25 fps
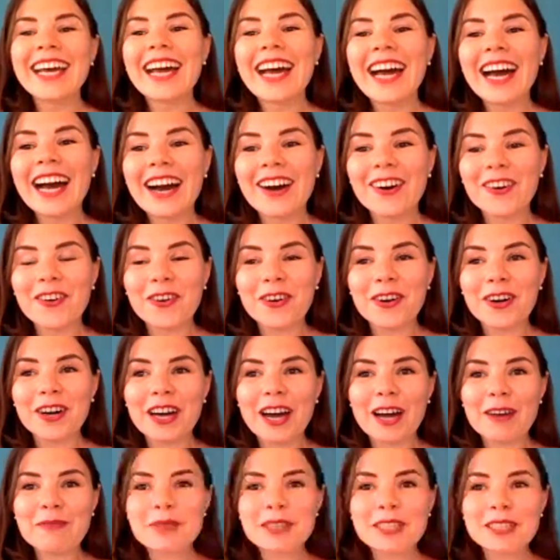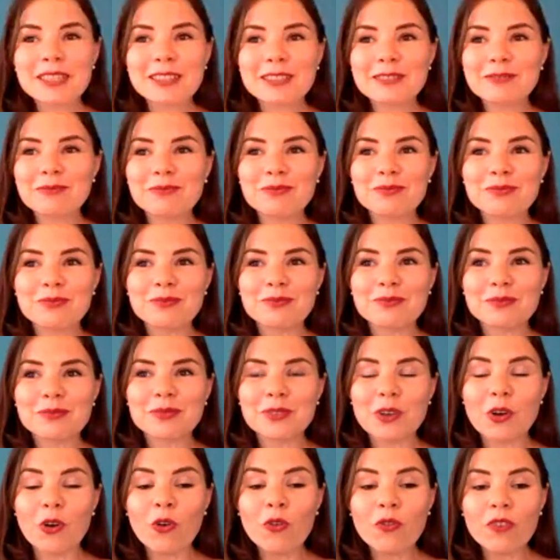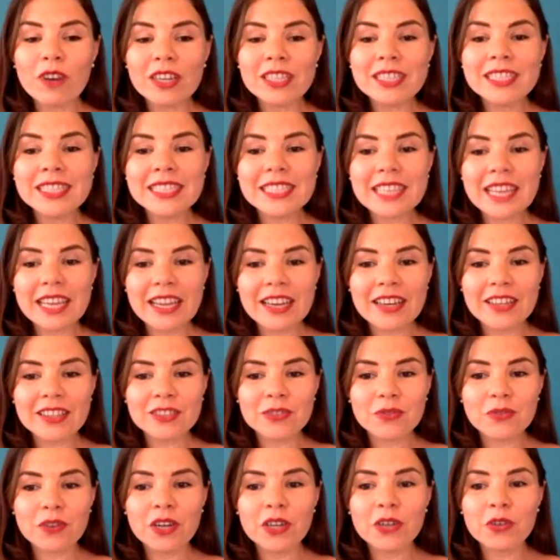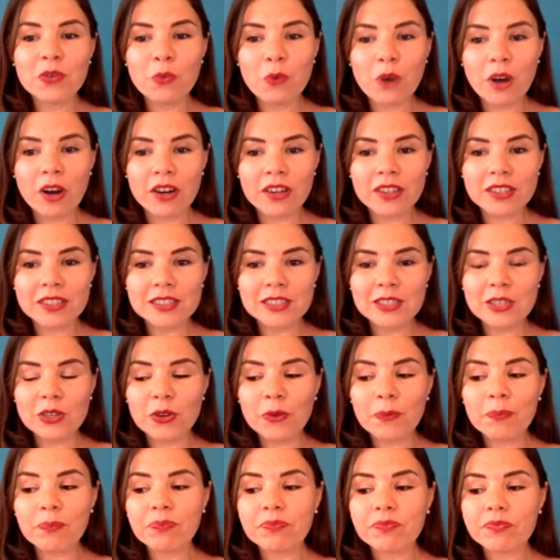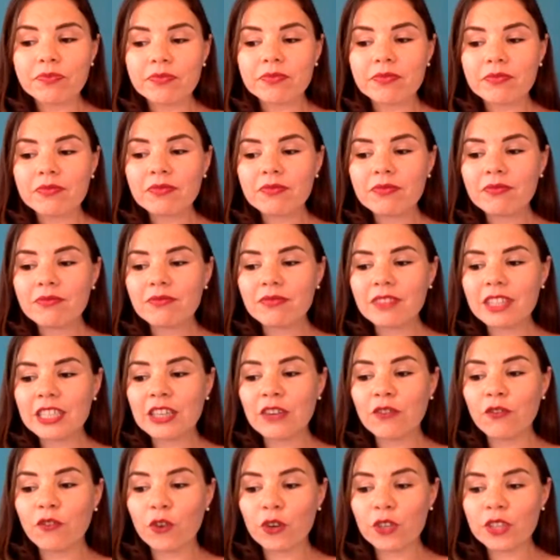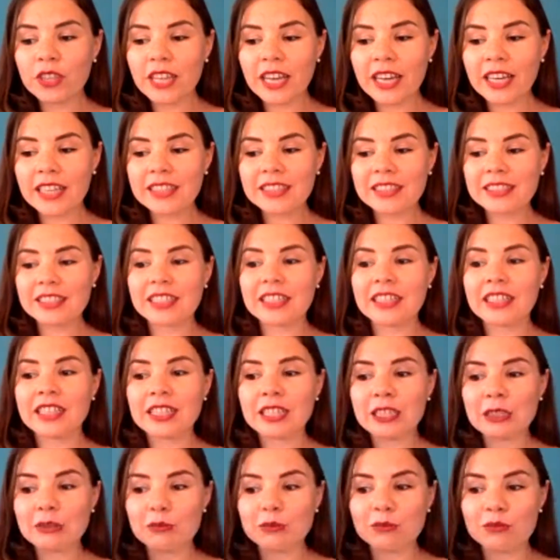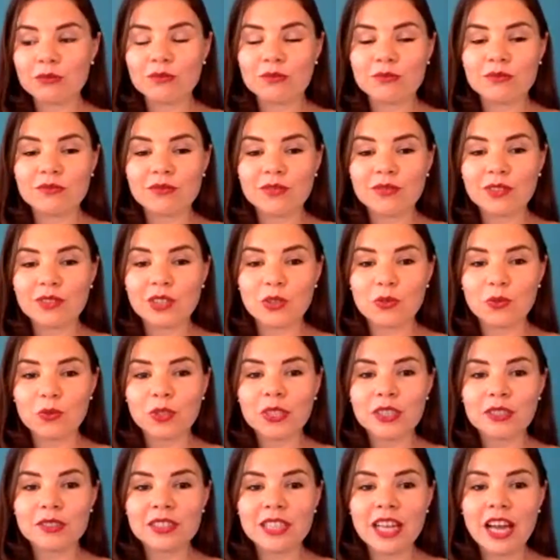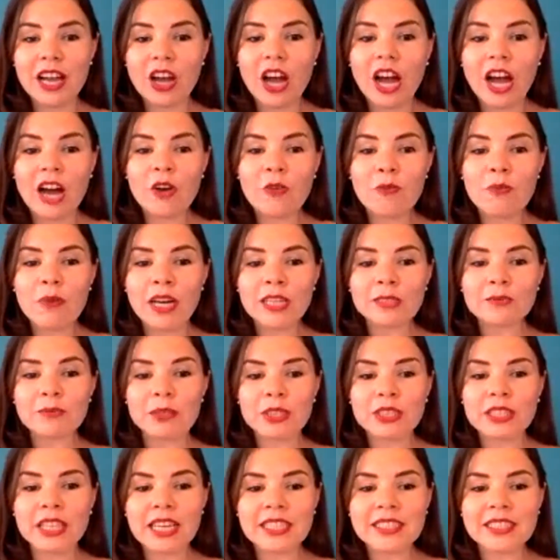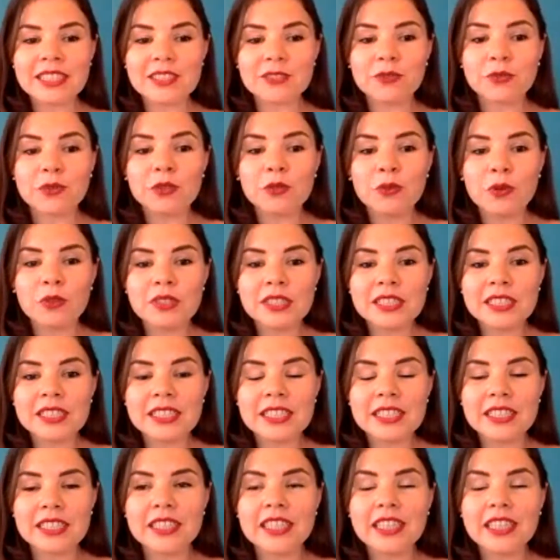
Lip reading: or, I mean, very scared, very worried. So for that, like our mind protects us, we won't see.